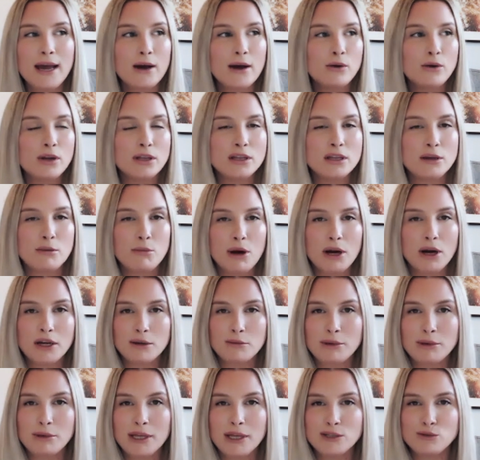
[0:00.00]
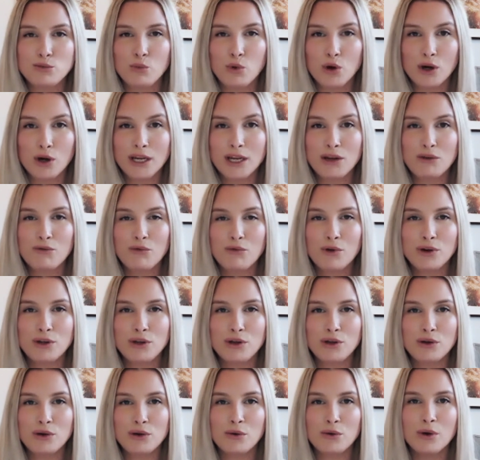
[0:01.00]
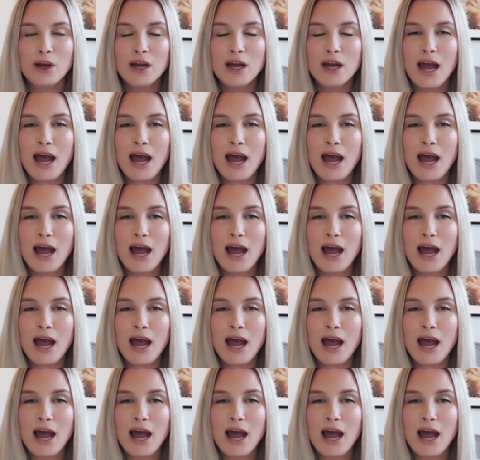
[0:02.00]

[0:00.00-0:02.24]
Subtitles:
out in the marketplace working for you